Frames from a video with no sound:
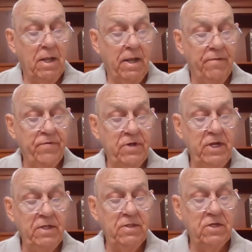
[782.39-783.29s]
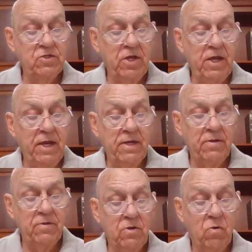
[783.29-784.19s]
If indeed this king
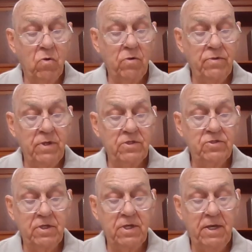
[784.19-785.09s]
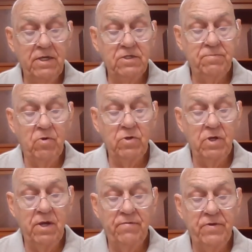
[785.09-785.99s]
north is the king
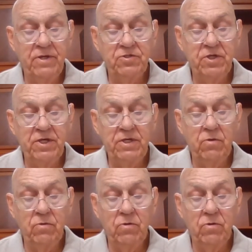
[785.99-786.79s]
spoken of in Ezekiel,